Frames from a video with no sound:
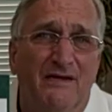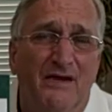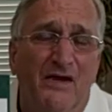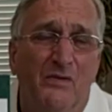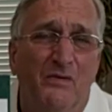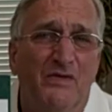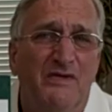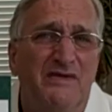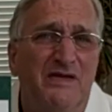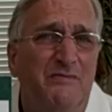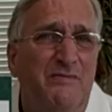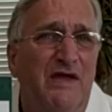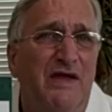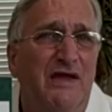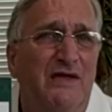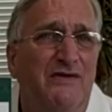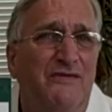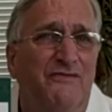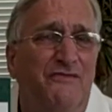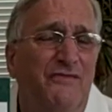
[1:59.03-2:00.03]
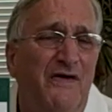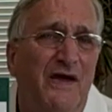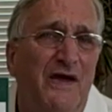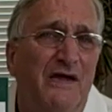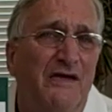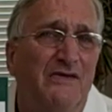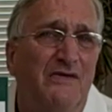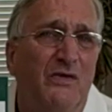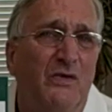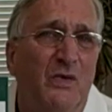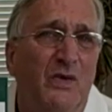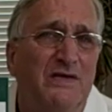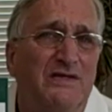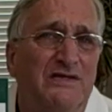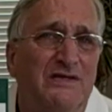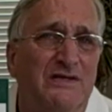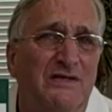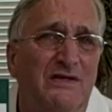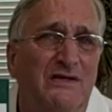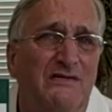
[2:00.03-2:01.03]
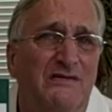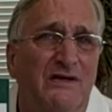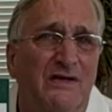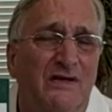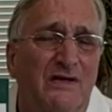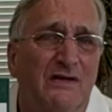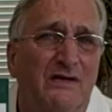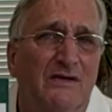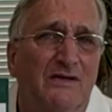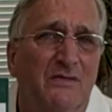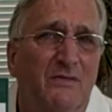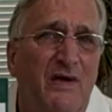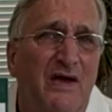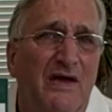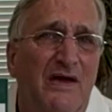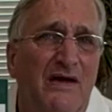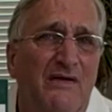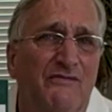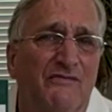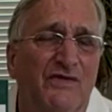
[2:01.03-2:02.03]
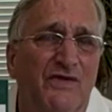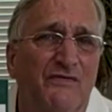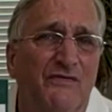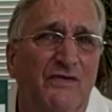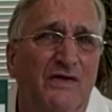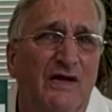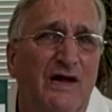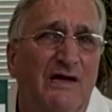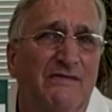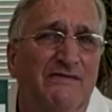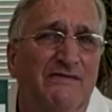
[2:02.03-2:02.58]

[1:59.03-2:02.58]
And once they begin to fade, the question is, you may have different